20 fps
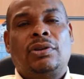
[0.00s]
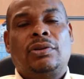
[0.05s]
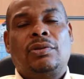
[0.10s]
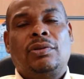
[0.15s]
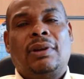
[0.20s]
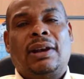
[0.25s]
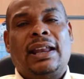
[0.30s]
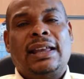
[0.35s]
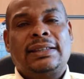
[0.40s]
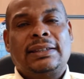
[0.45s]

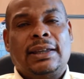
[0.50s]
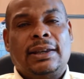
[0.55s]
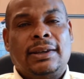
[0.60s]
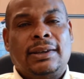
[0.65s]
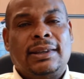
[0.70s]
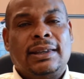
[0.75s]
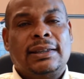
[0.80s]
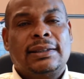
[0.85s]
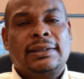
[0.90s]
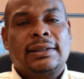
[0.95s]
you realize other
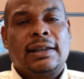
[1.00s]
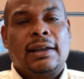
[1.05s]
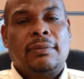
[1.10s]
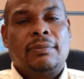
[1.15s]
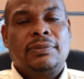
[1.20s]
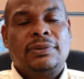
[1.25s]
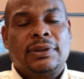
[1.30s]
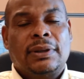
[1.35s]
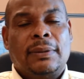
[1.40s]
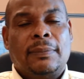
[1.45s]
things
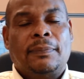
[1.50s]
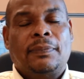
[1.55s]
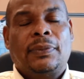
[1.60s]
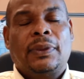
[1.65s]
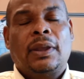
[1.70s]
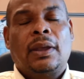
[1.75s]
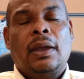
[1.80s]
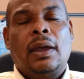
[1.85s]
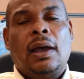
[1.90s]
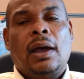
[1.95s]
comes
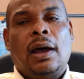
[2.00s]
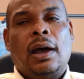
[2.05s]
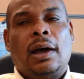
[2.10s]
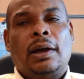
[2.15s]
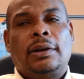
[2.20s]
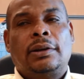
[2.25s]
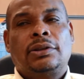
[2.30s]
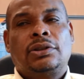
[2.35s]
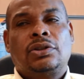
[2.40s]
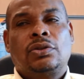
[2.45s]
up,
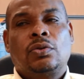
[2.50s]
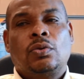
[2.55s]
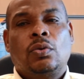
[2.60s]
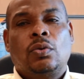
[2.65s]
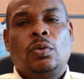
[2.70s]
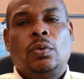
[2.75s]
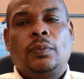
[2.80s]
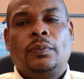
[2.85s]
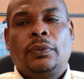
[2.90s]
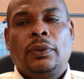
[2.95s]
and
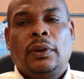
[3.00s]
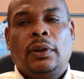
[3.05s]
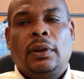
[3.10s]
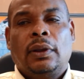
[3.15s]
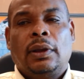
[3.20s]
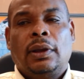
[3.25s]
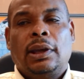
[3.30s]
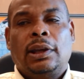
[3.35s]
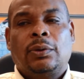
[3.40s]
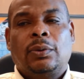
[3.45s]
so
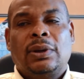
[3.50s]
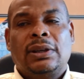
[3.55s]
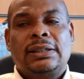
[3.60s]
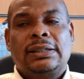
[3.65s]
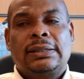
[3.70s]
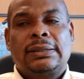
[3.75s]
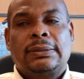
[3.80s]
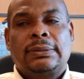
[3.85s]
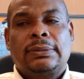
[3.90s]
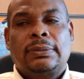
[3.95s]
it
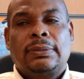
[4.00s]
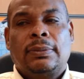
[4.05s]
was